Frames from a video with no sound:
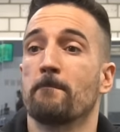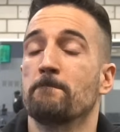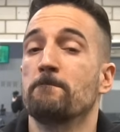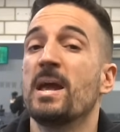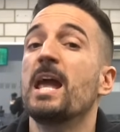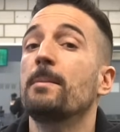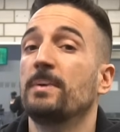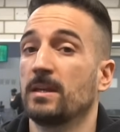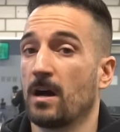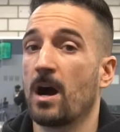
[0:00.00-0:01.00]

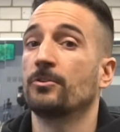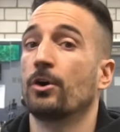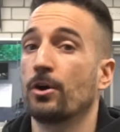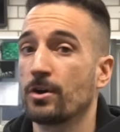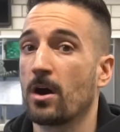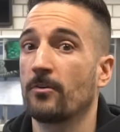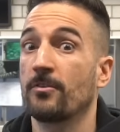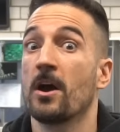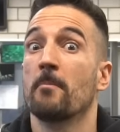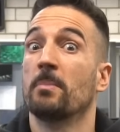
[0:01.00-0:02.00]
maybe unheard of,
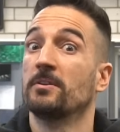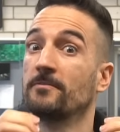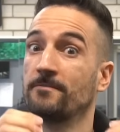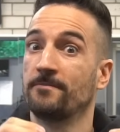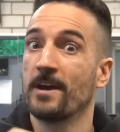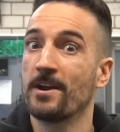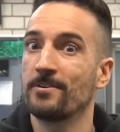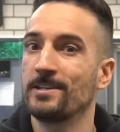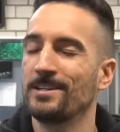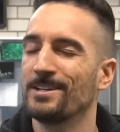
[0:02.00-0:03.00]
but
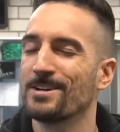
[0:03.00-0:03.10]
very